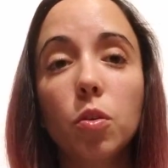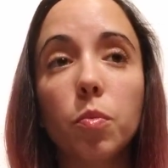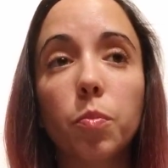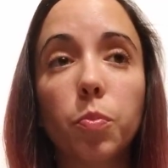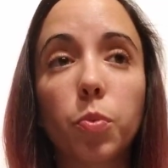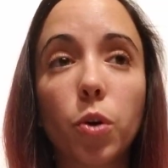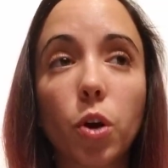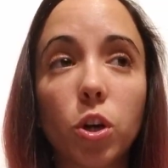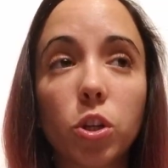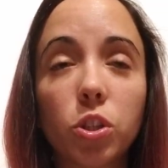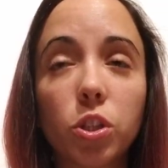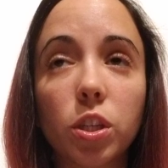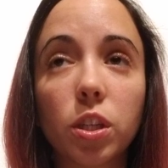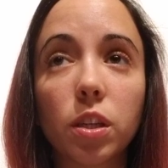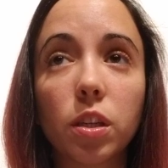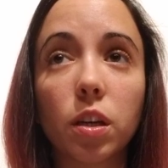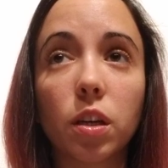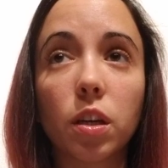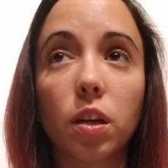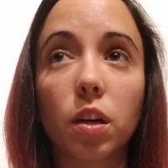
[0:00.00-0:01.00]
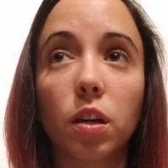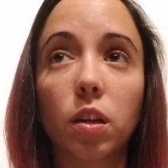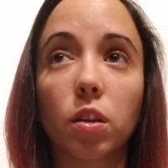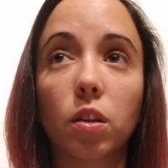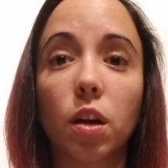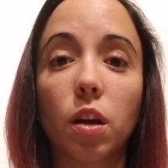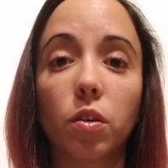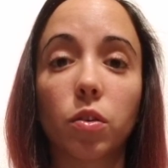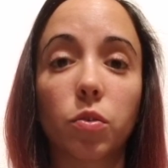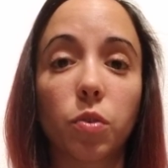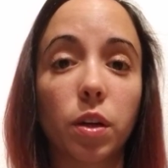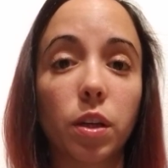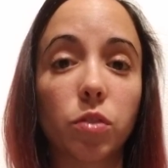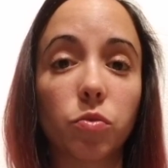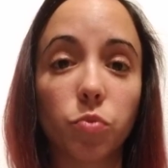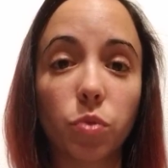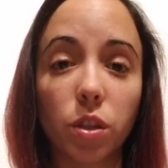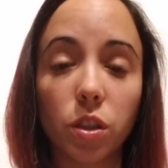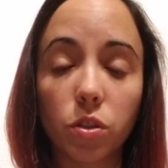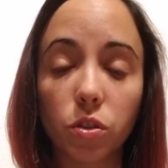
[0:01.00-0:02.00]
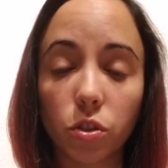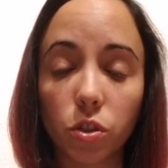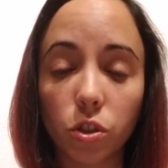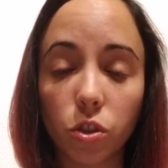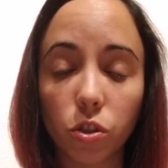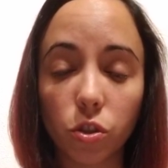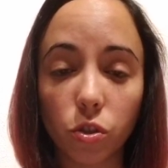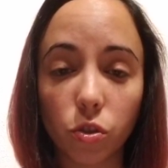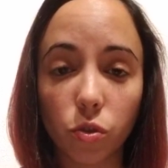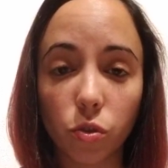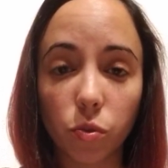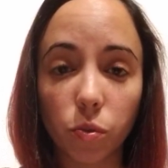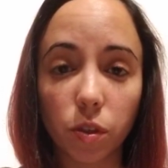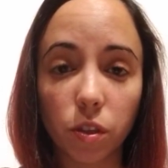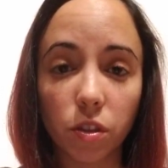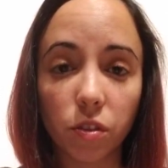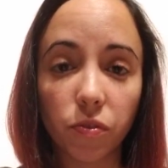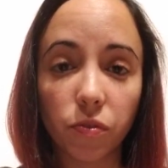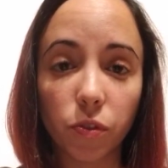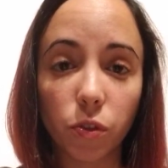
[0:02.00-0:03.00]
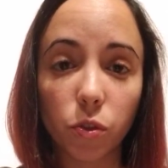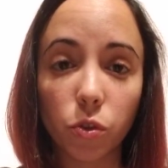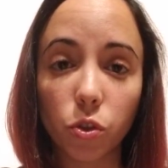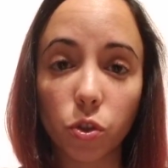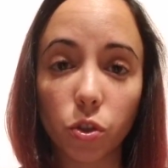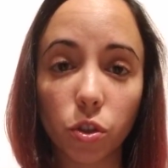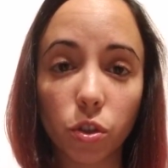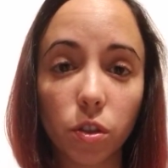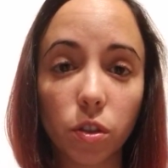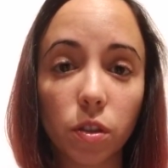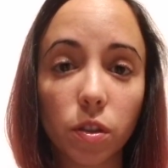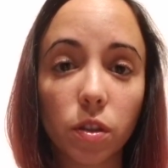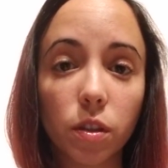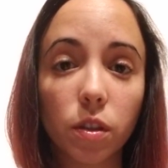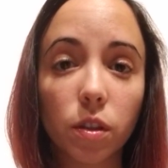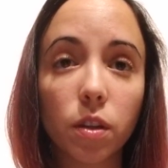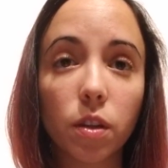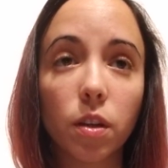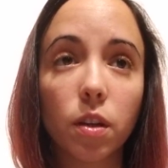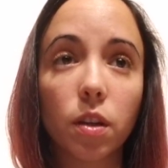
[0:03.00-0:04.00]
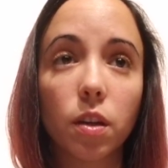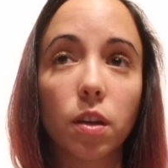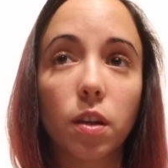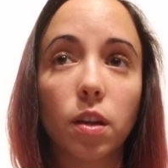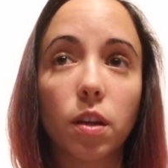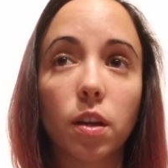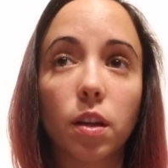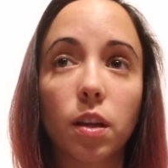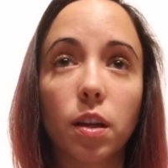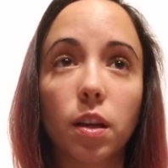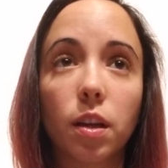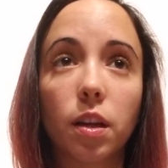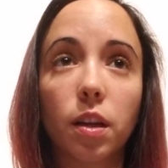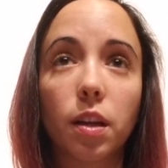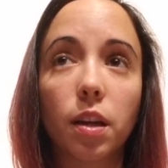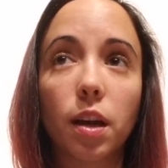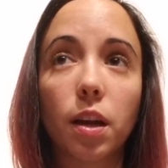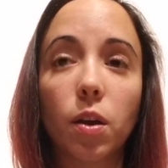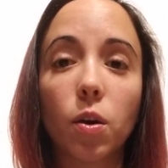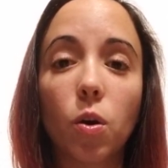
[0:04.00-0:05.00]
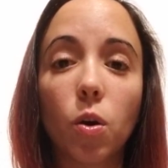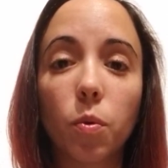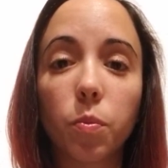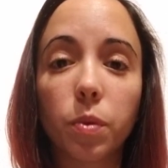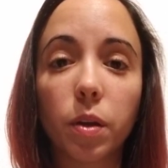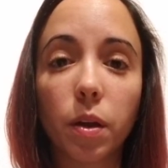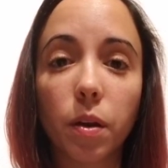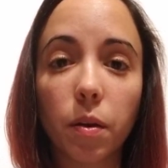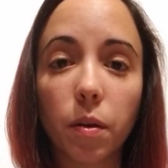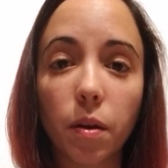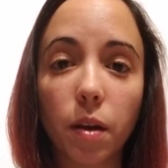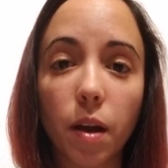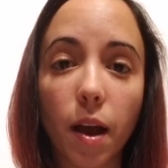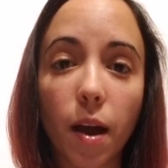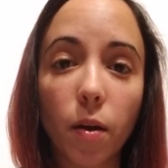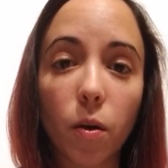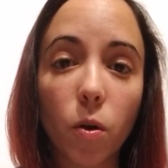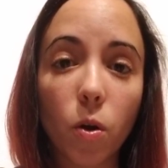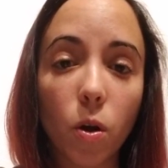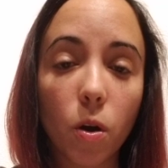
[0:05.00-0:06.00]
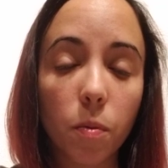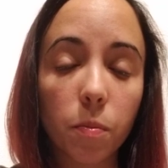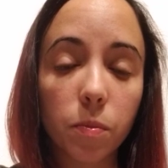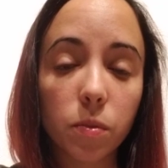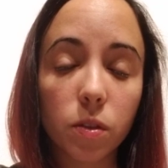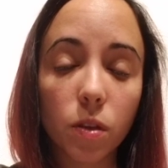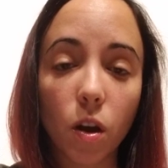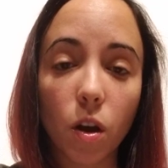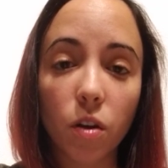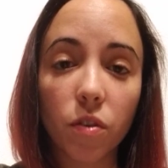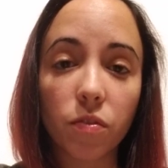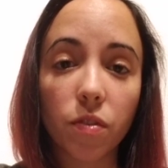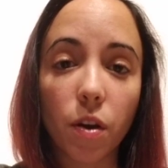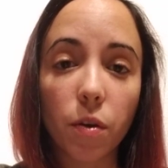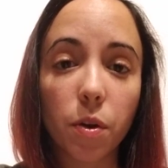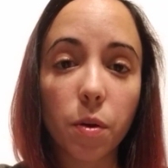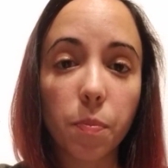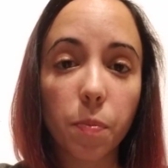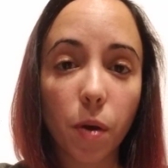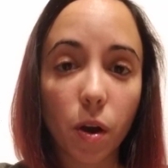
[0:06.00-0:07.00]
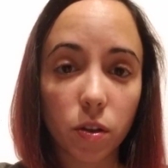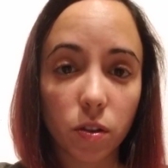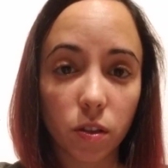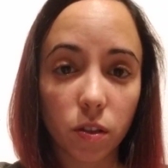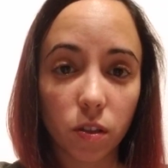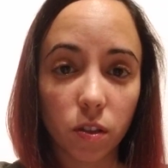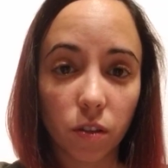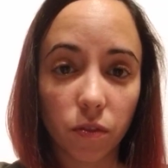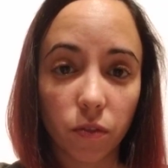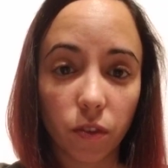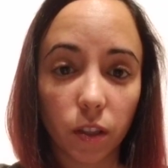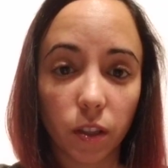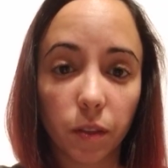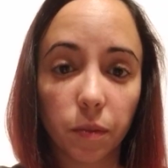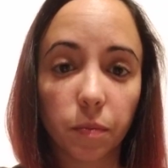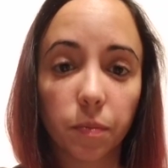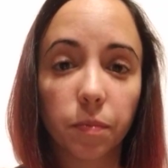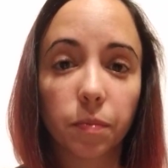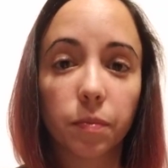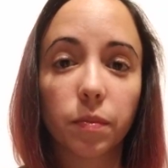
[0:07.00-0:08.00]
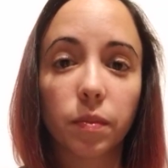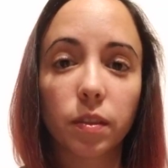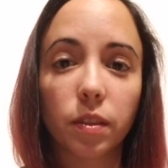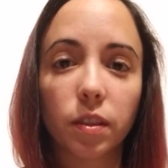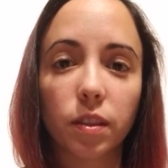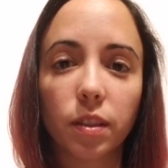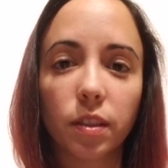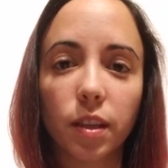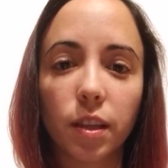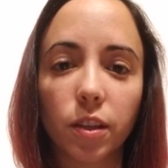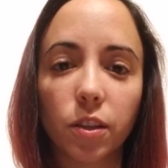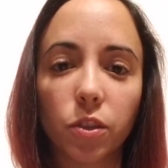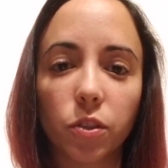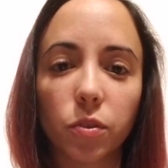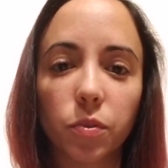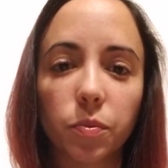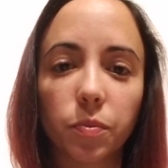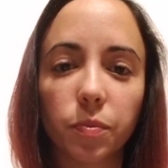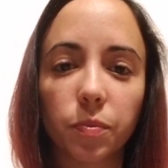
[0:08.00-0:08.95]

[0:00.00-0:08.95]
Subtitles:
project, a great research to do in the future, and I hope the outcomes are very positively. Thank you.